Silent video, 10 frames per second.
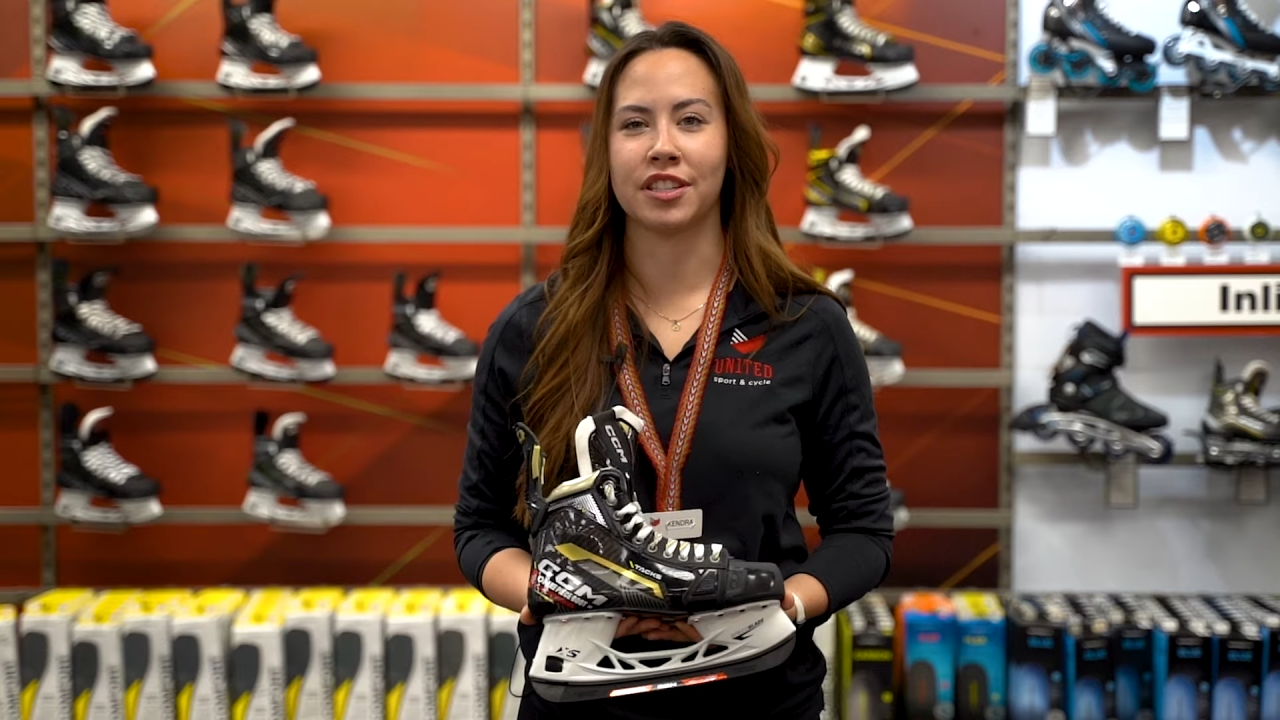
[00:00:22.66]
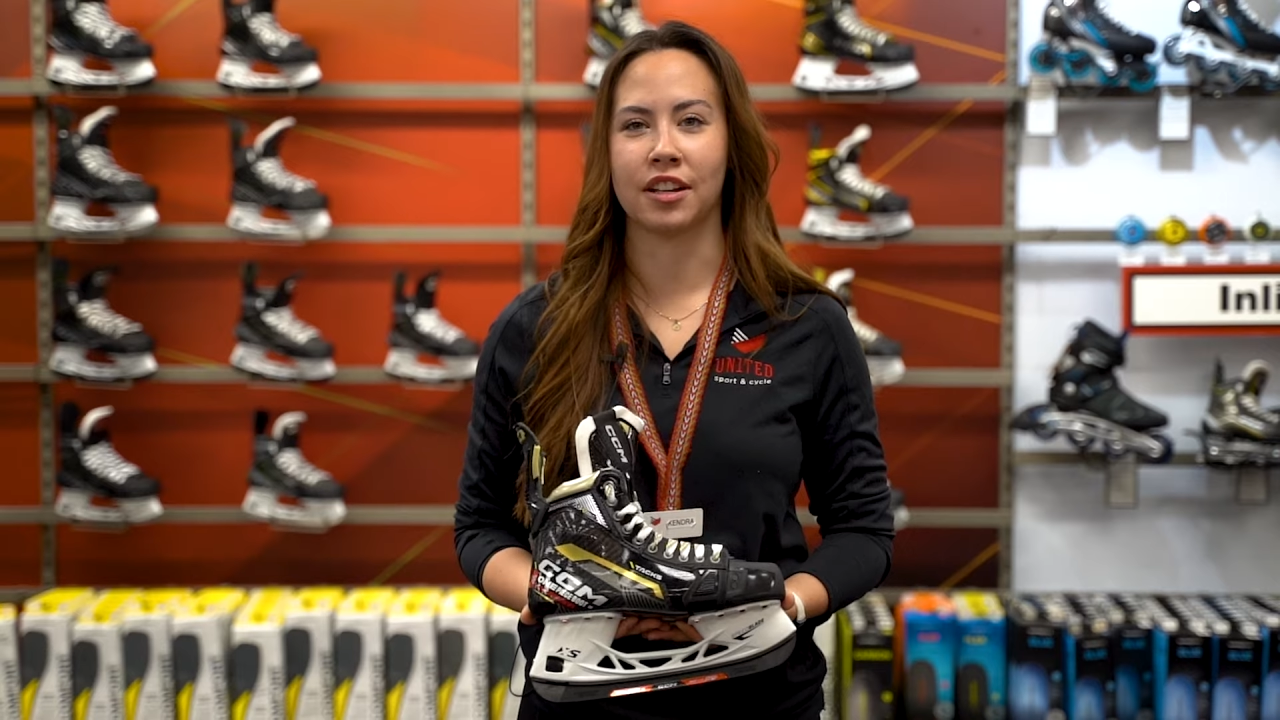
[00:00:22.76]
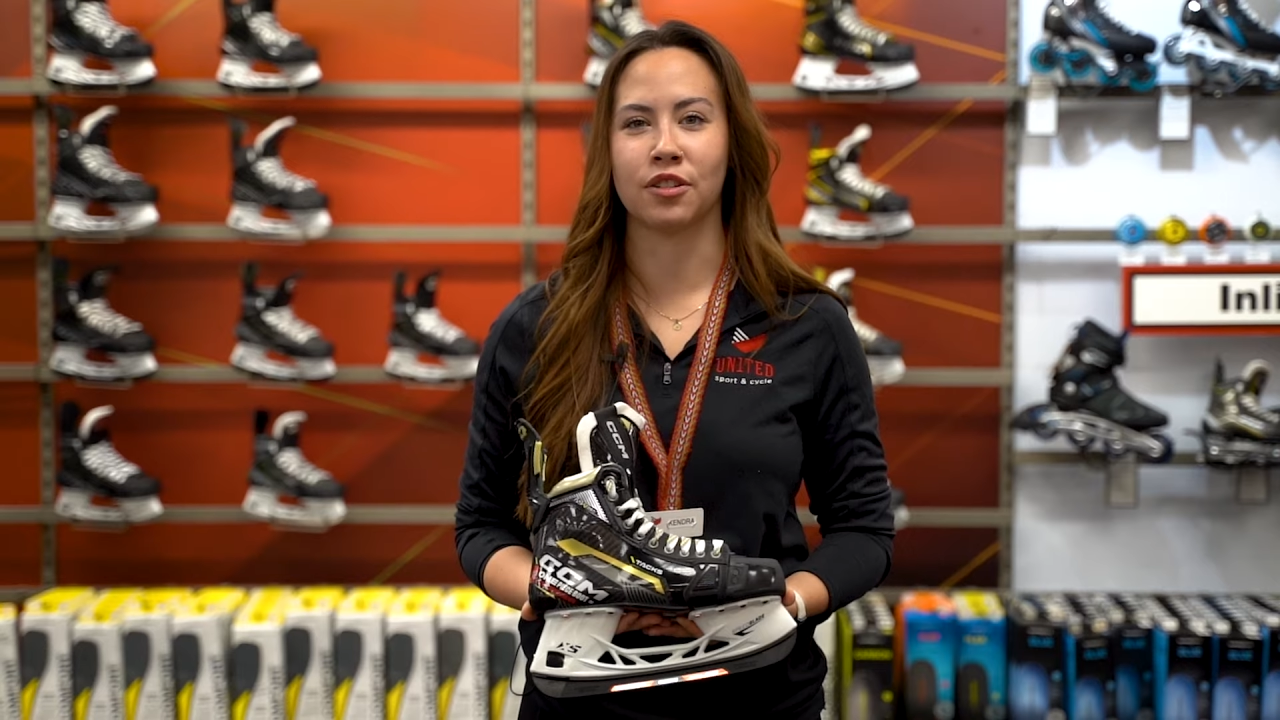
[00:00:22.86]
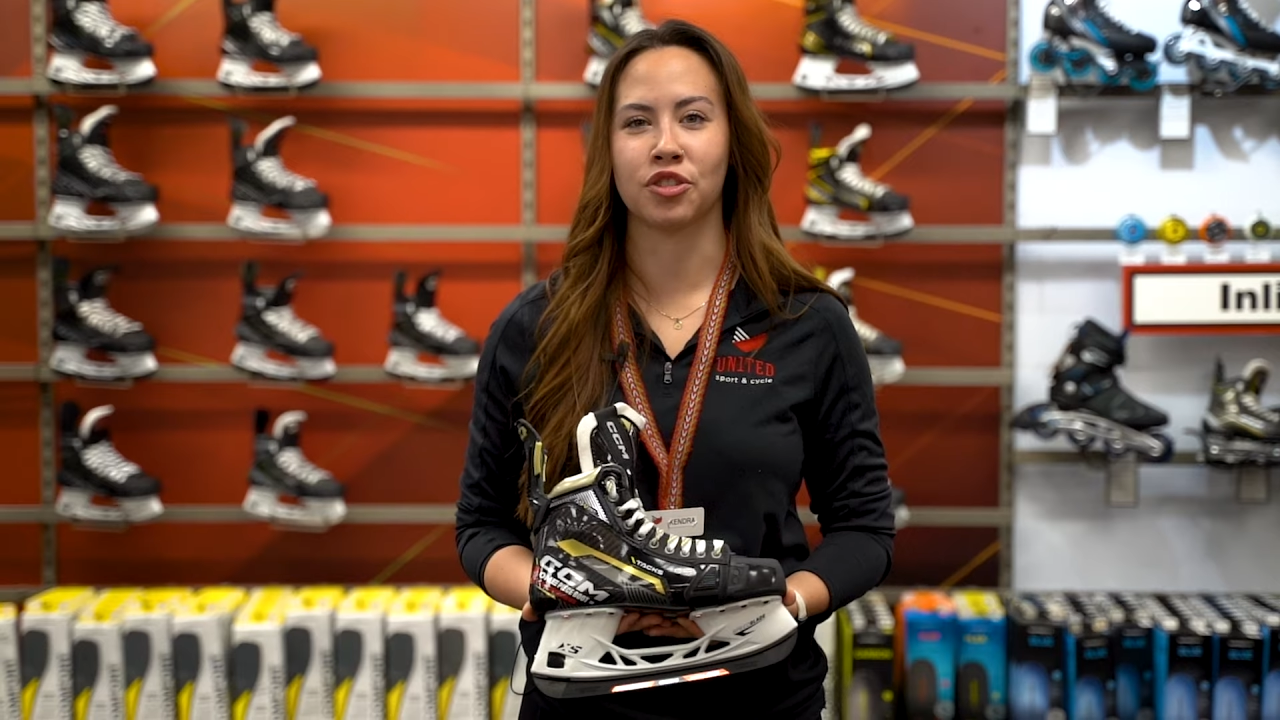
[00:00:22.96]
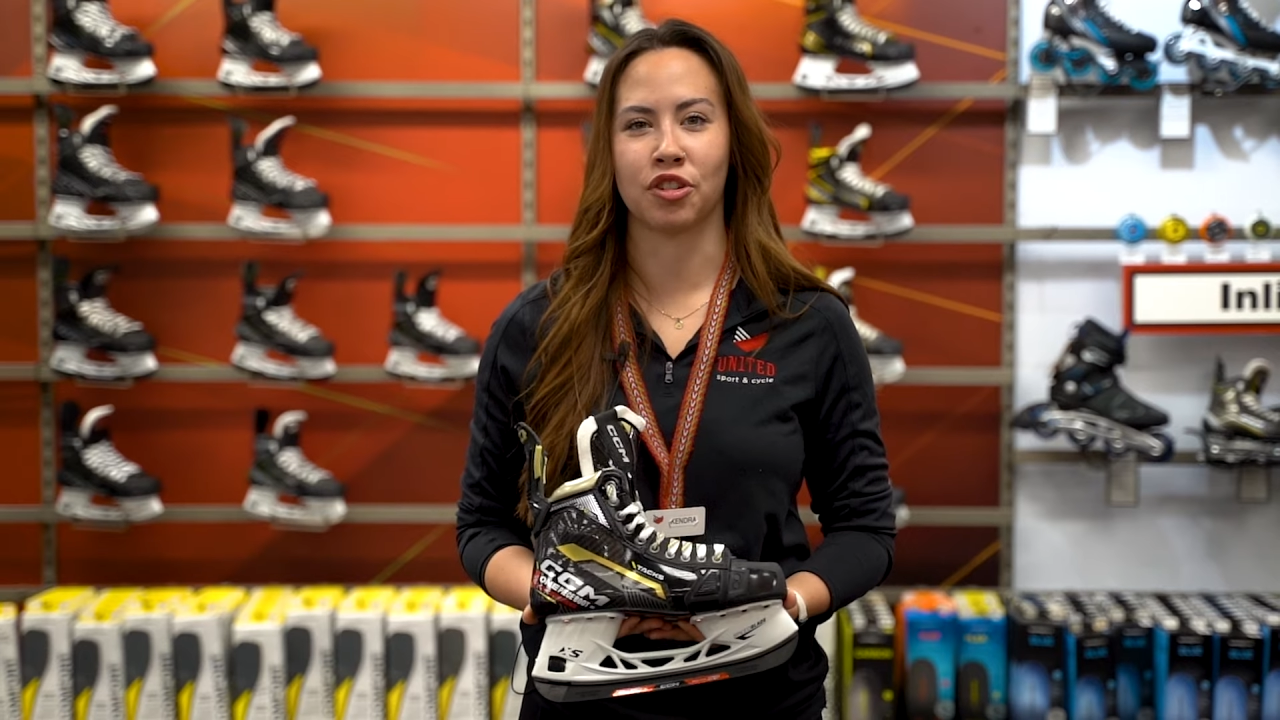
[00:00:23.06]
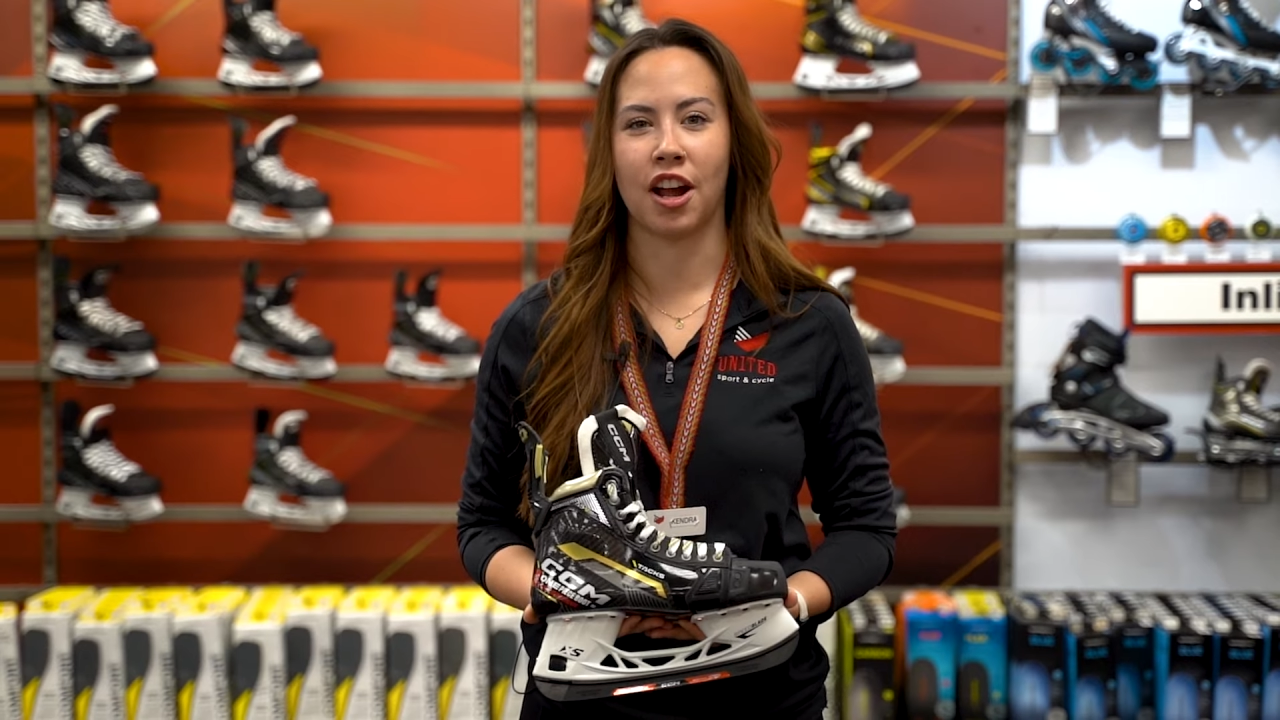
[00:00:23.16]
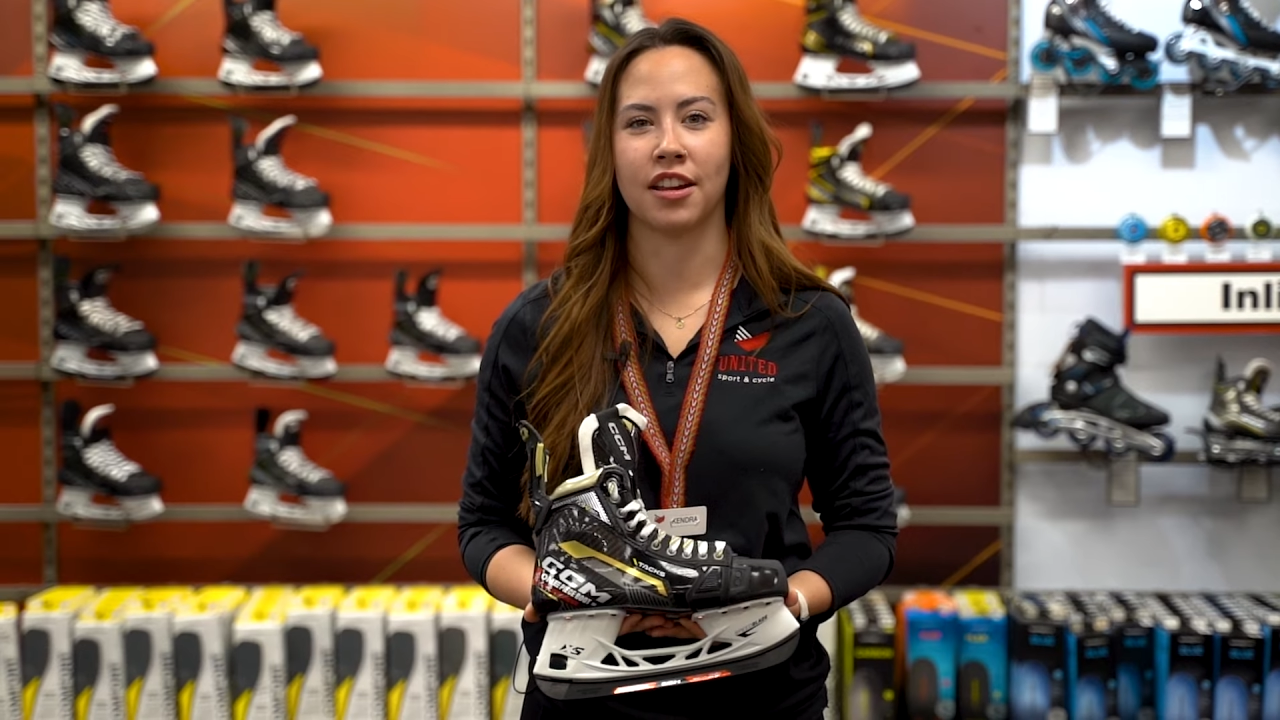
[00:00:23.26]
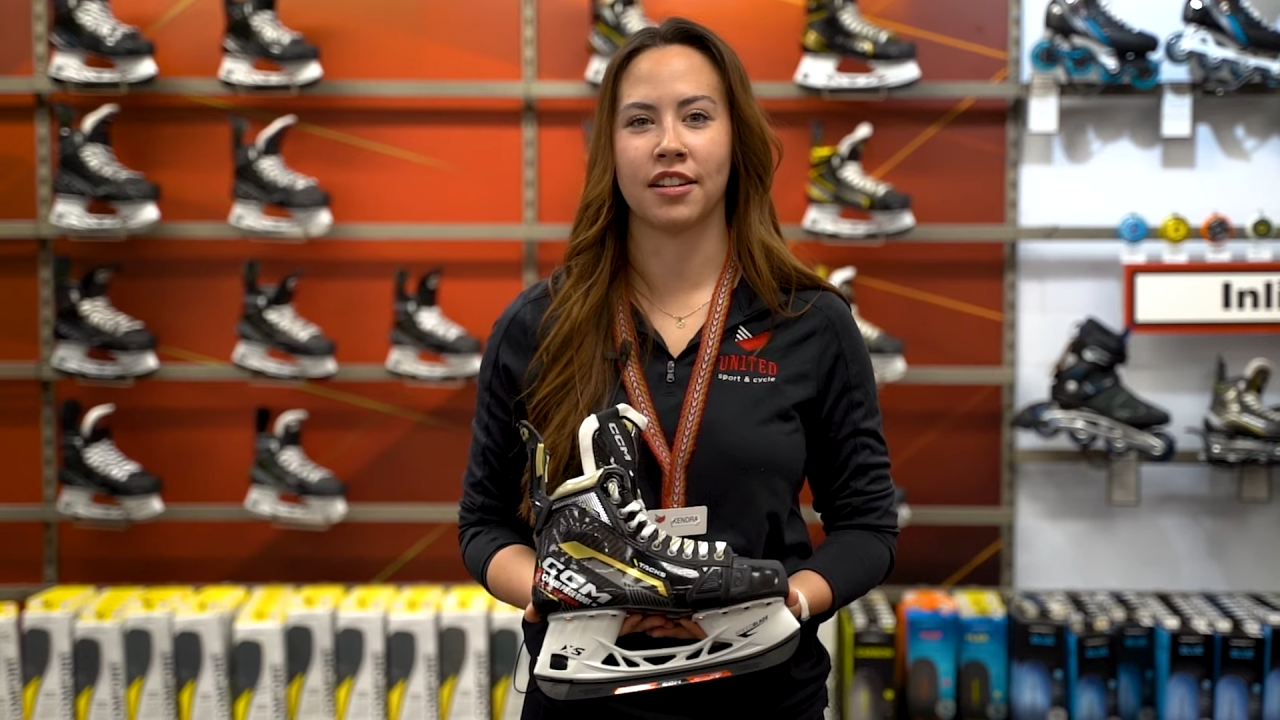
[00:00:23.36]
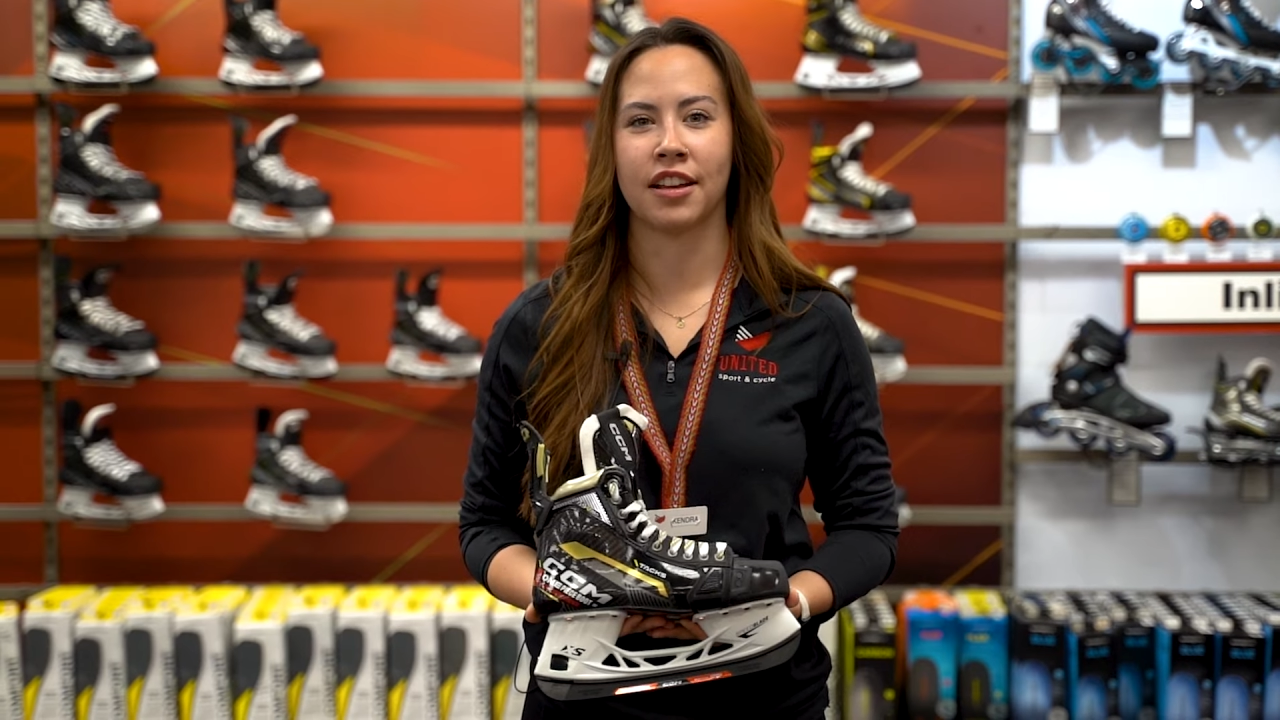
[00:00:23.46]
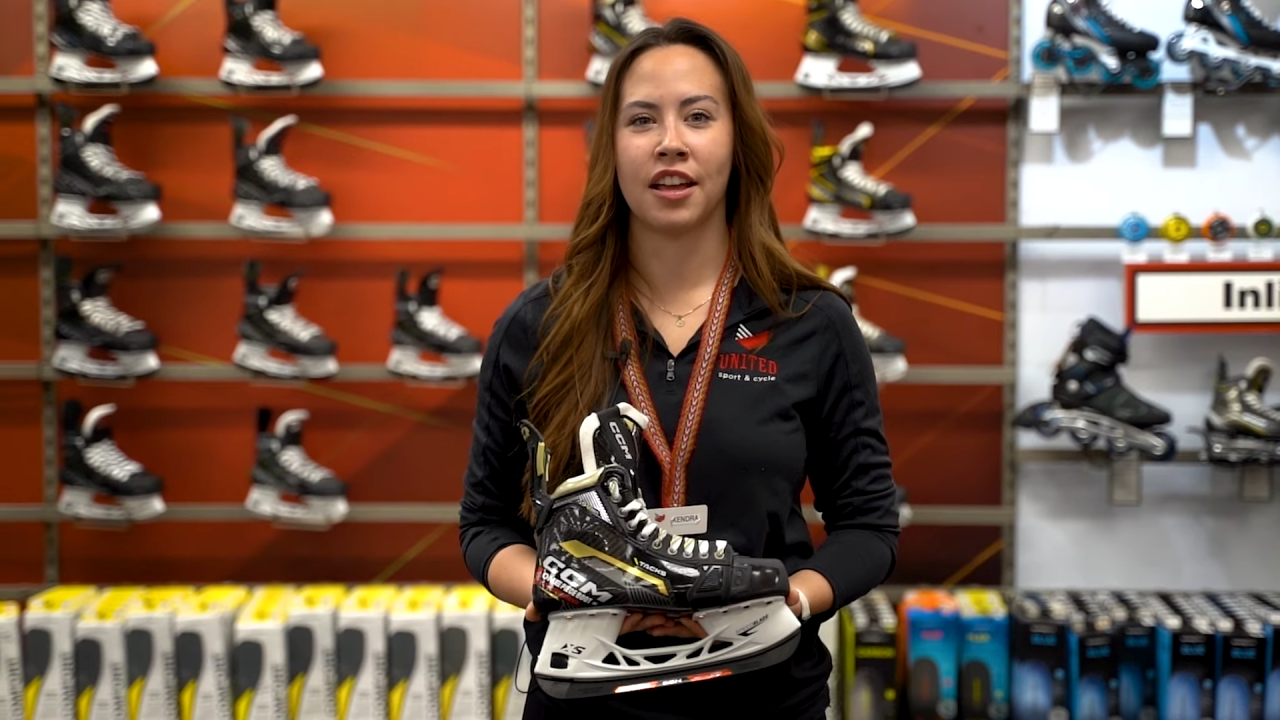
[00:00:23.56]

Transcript: single stride.